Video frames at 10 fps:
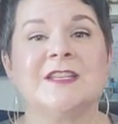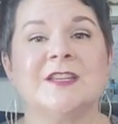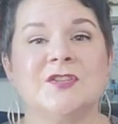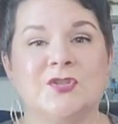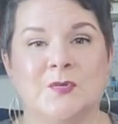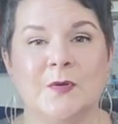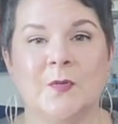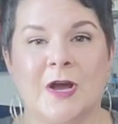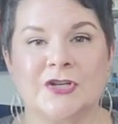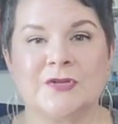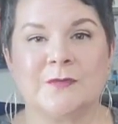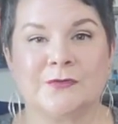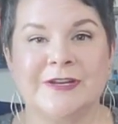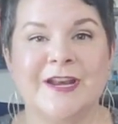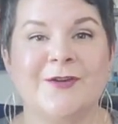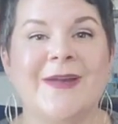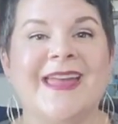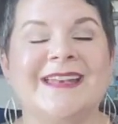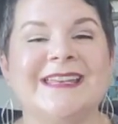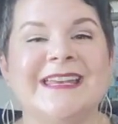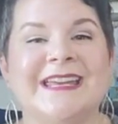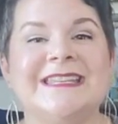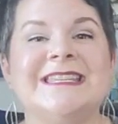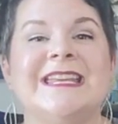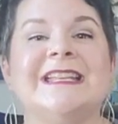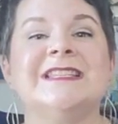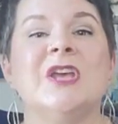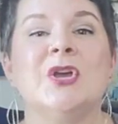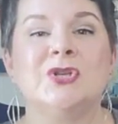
superwash merino and it contains